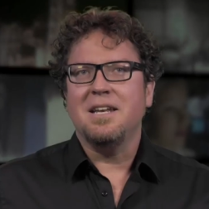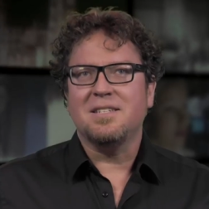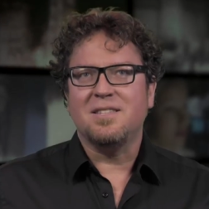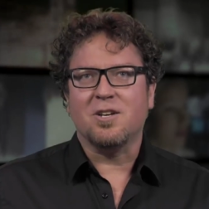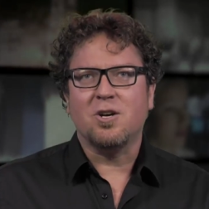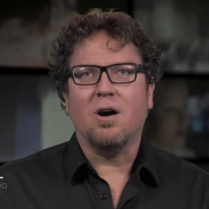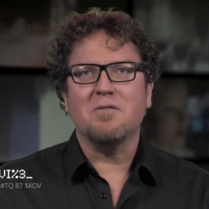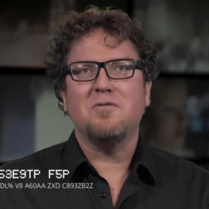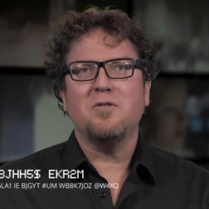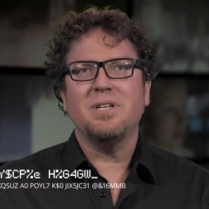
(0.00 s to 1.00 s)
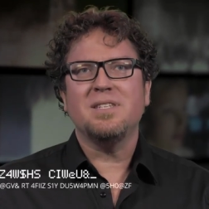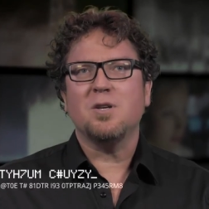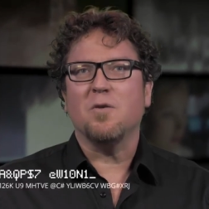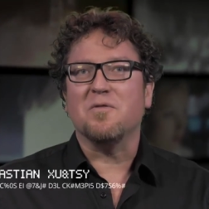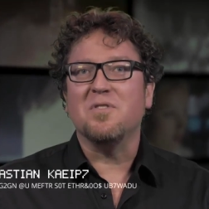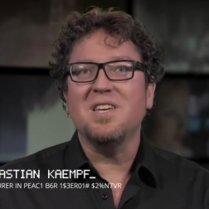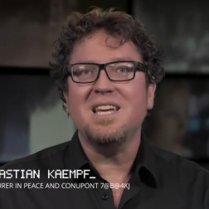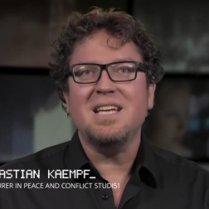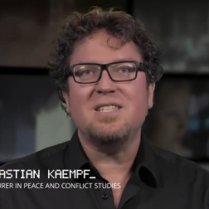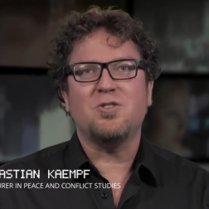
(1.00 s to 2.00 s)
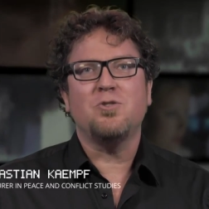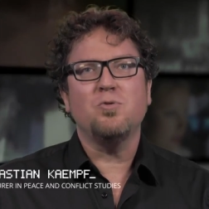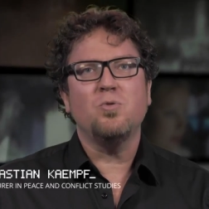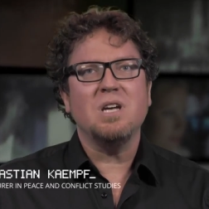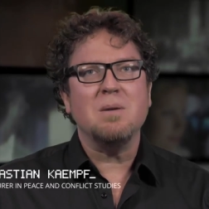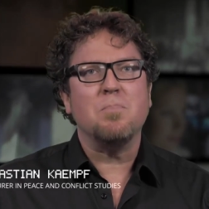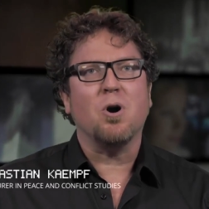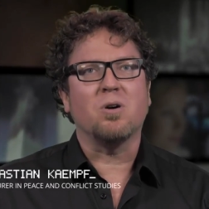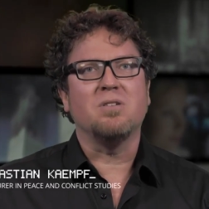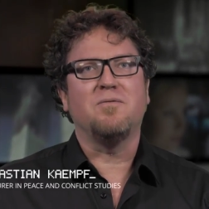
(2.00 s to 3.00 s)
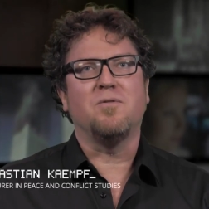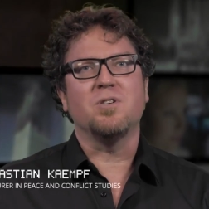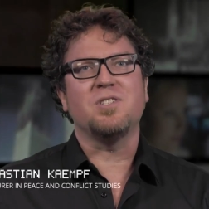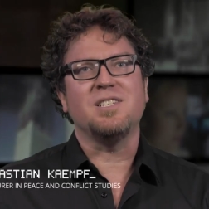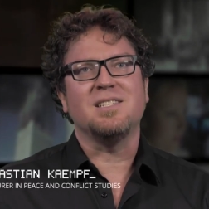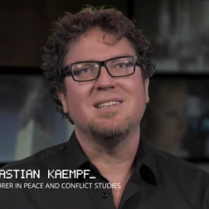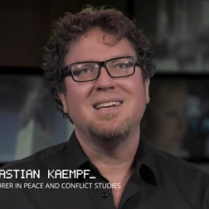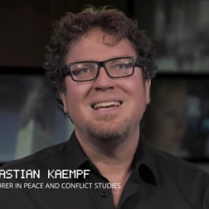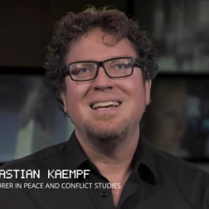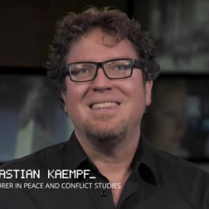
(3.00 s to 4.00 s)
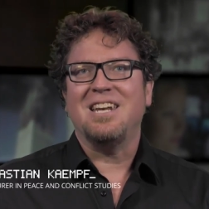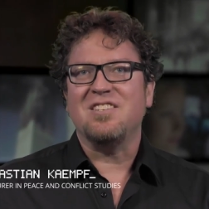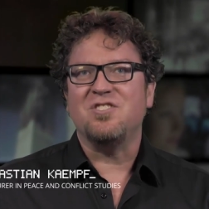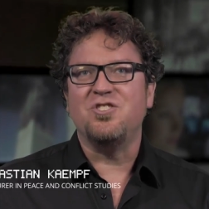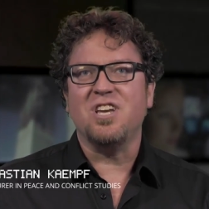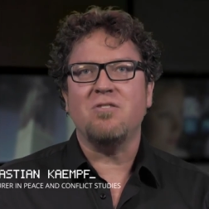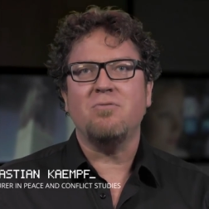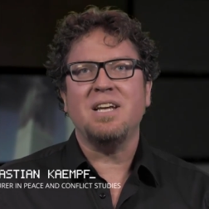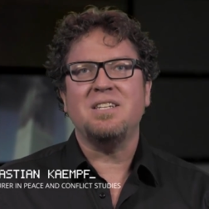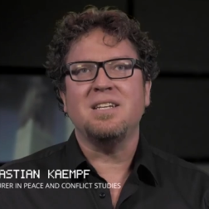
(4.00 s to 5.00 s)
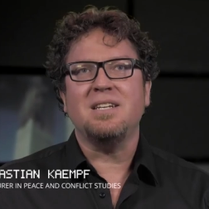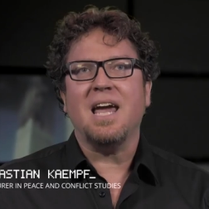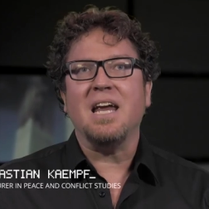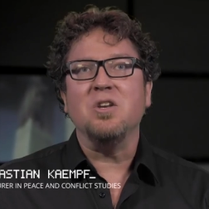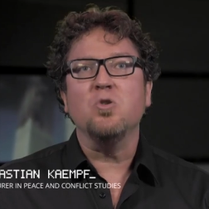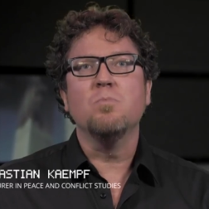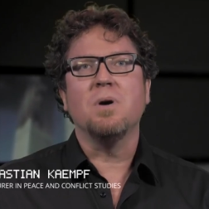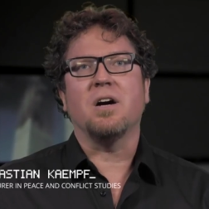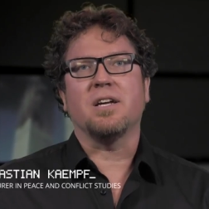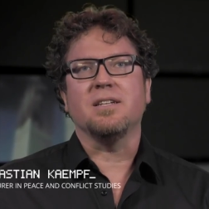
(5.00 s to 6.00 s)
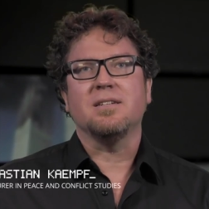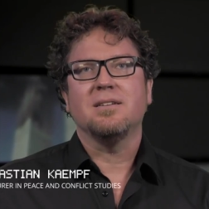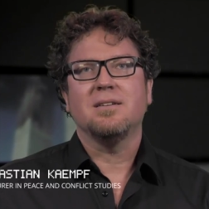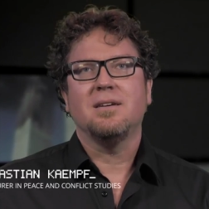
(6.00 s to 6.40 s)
It is the confluence of these two epochal forces that has generated a new market